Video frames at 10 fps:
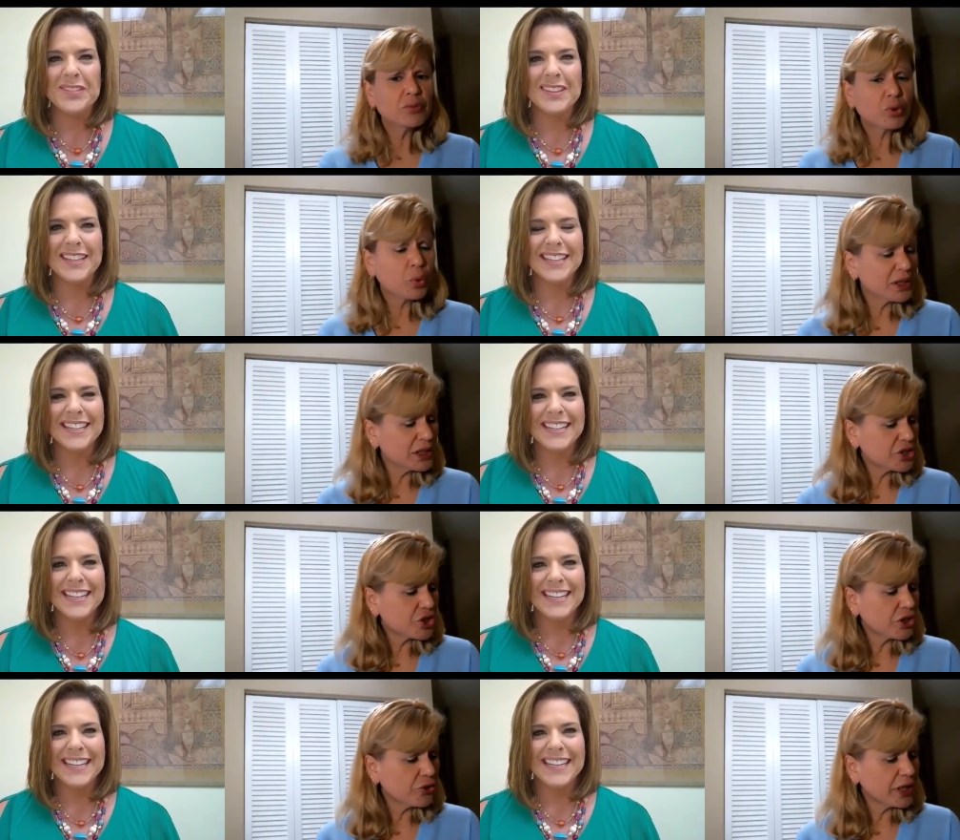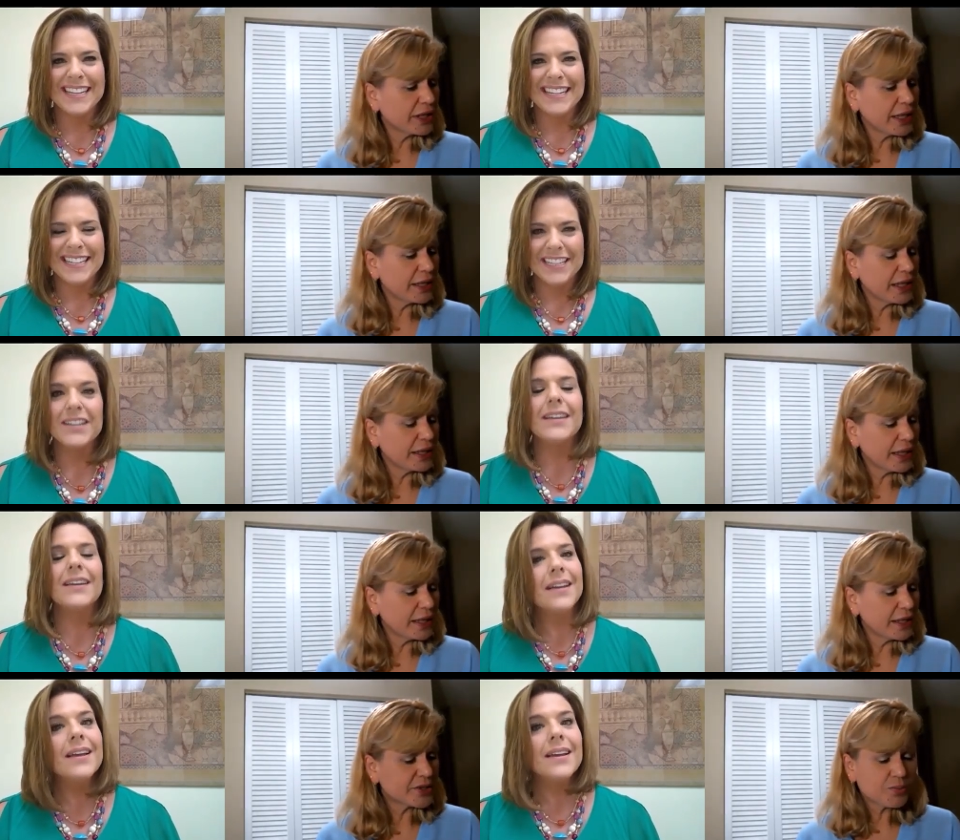Speaker 1: to quickly share, and, and, and, and
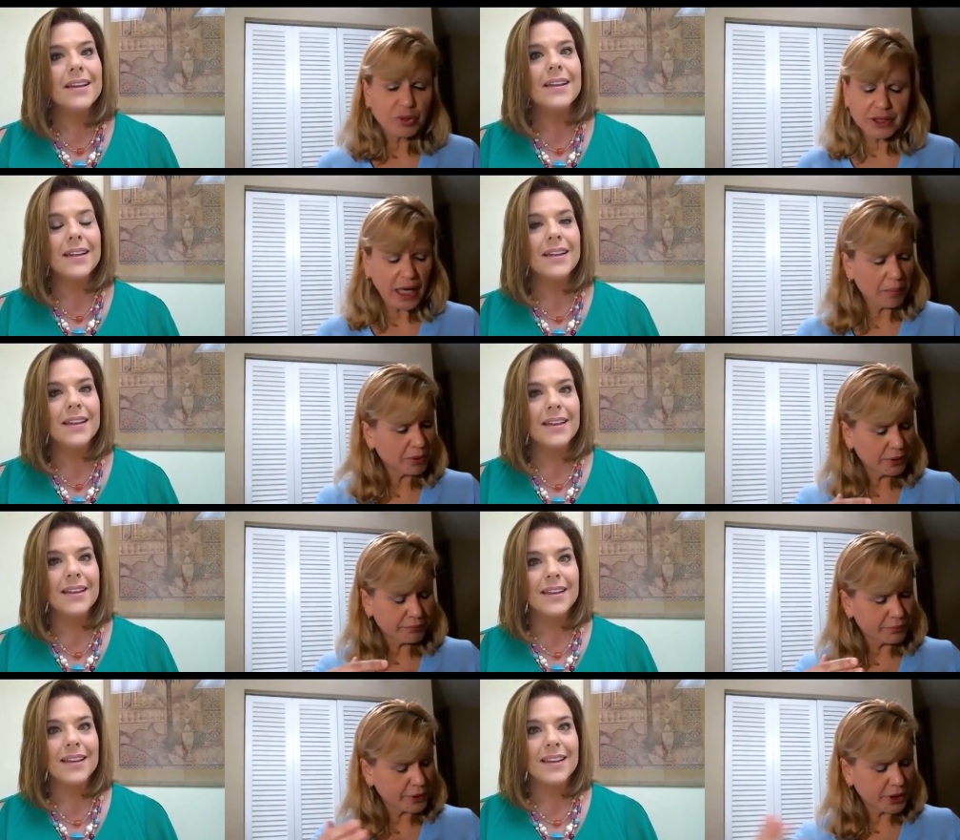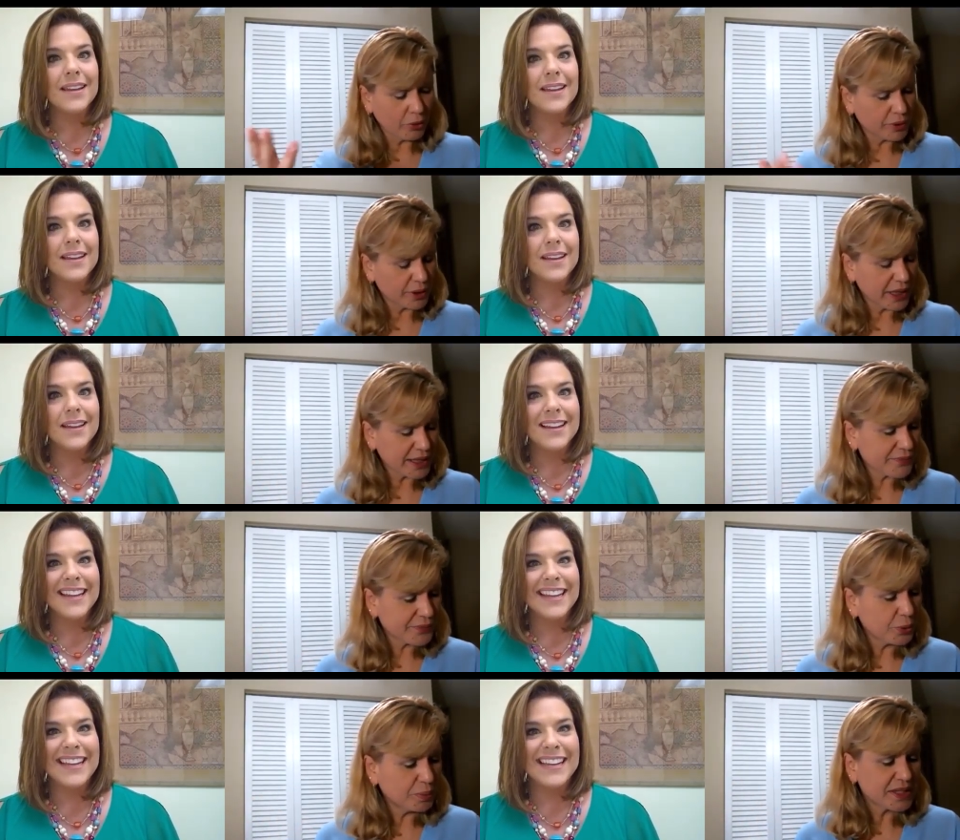it's really, I'm going to, you know, the next few
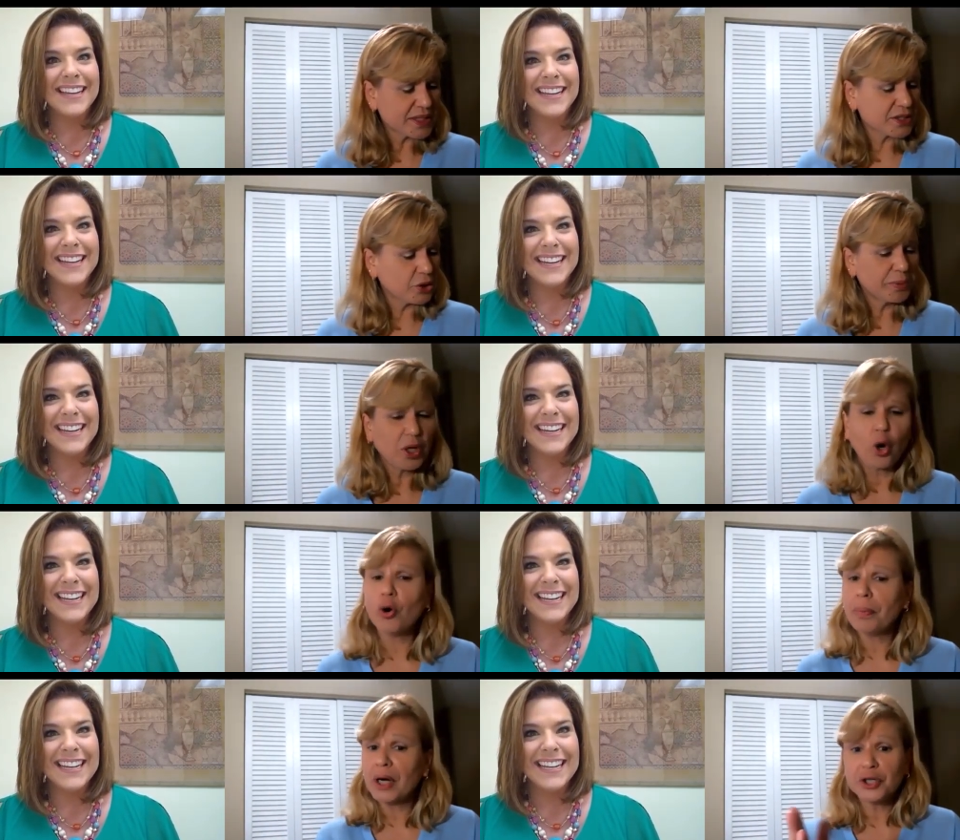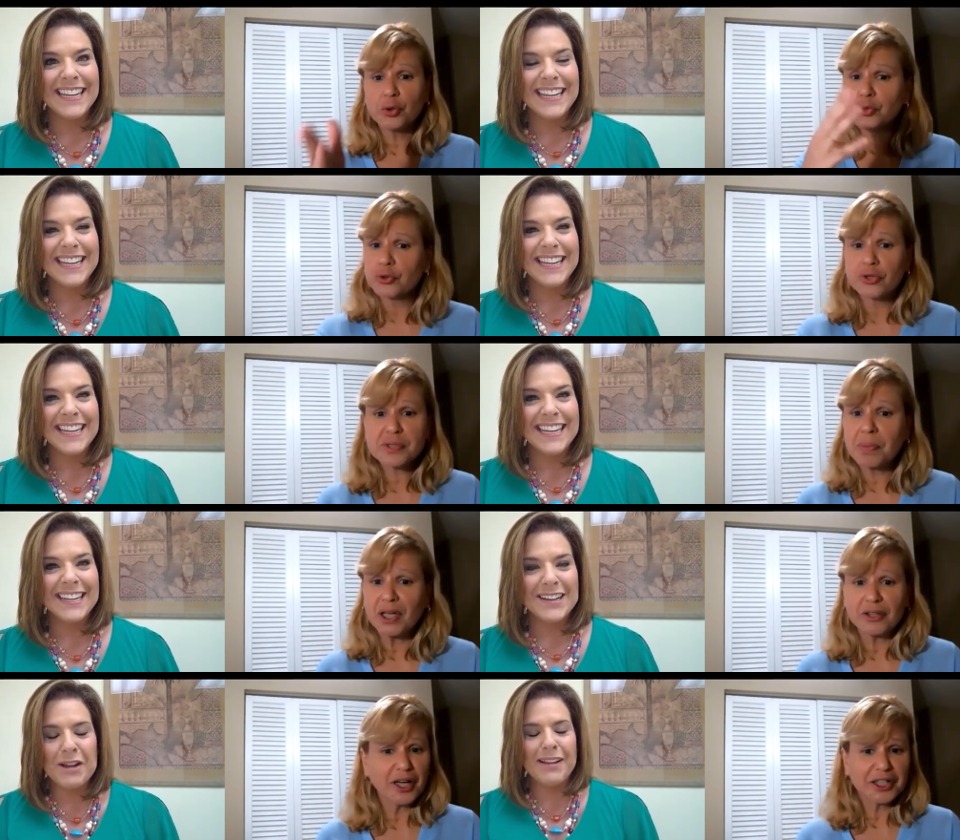minutes is going to be all about you. you the
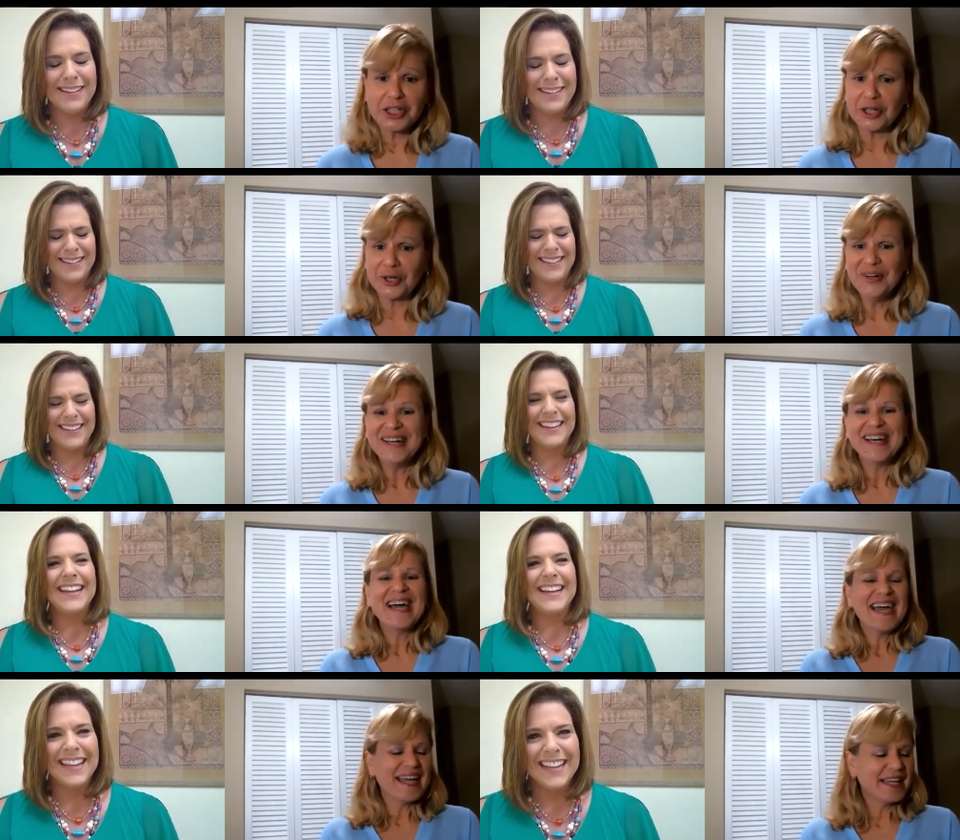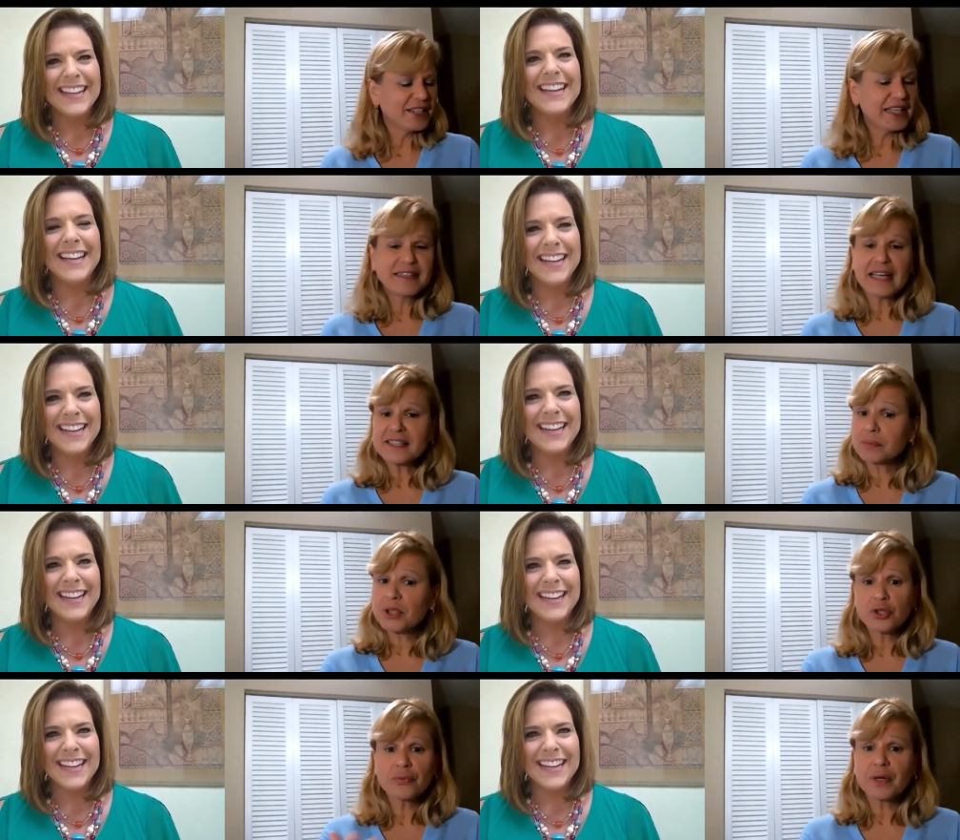spotlight here. And that's something
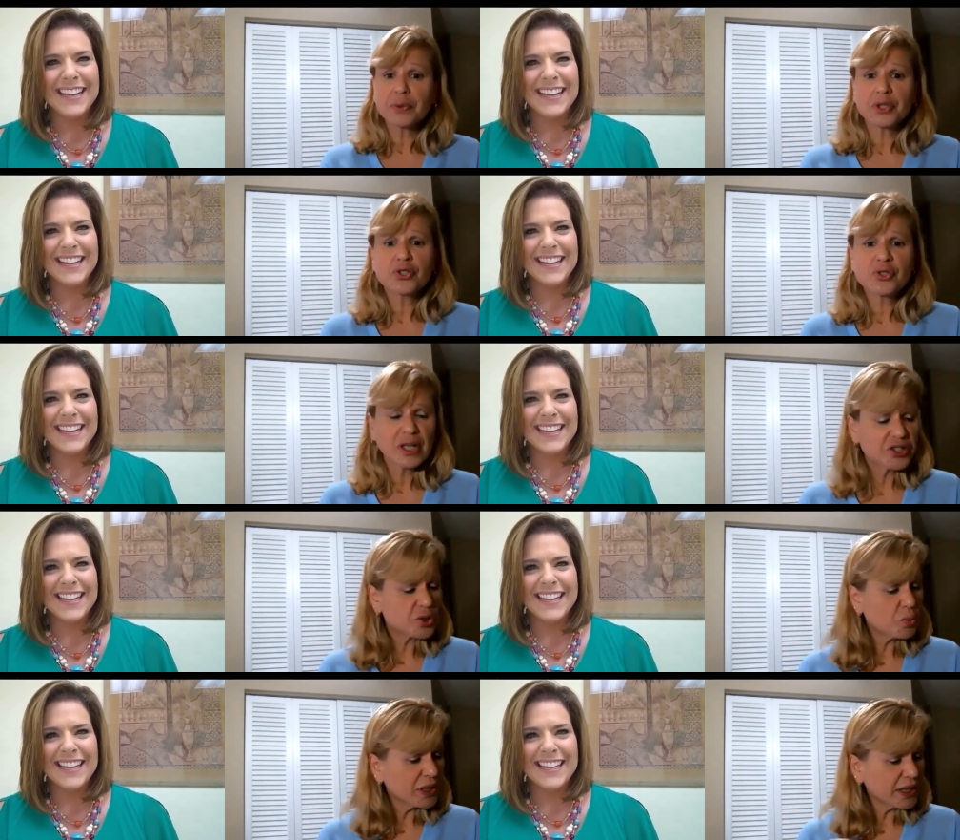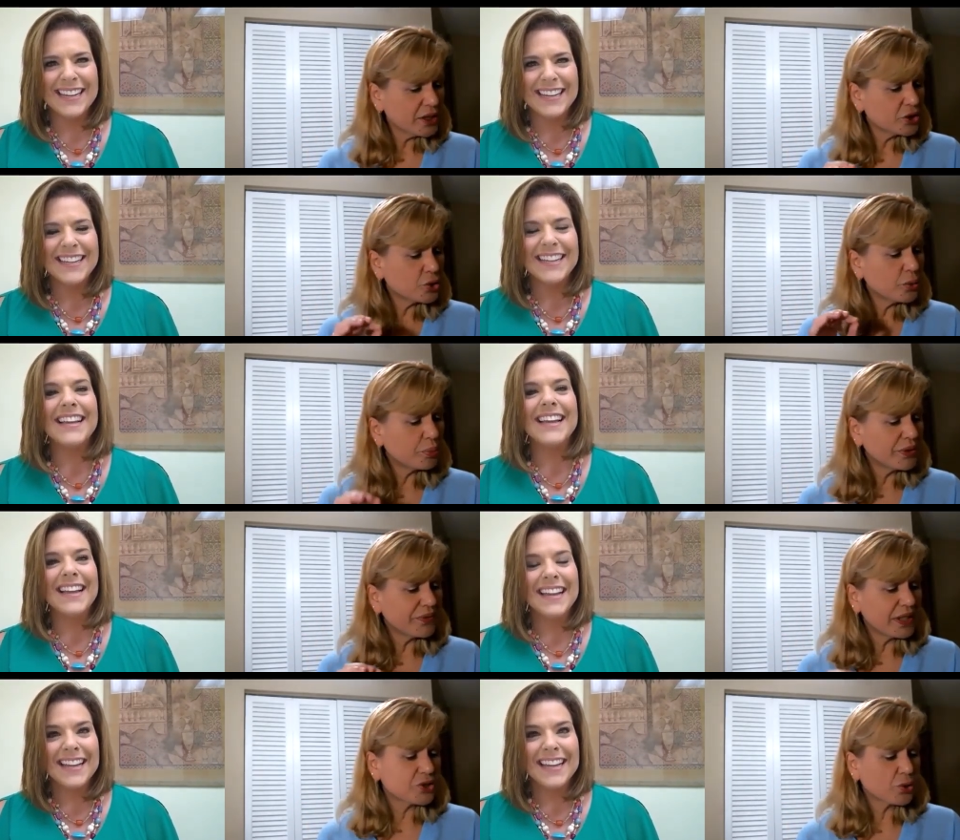you're very used to. I just want to kind of do a brief
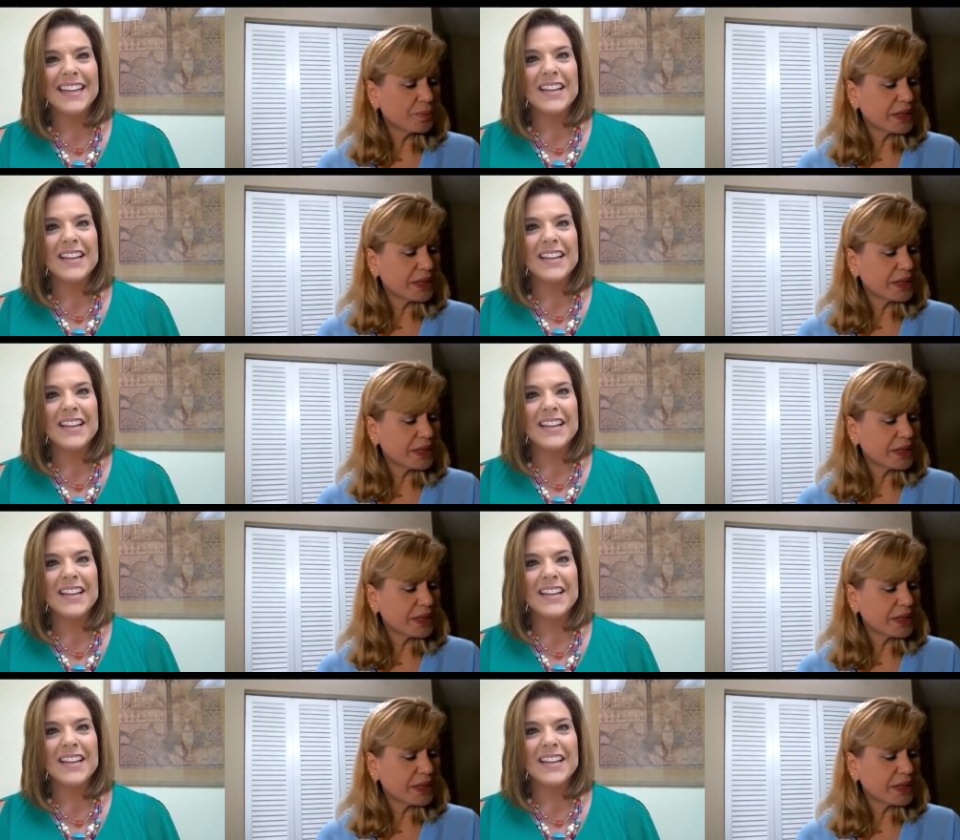intro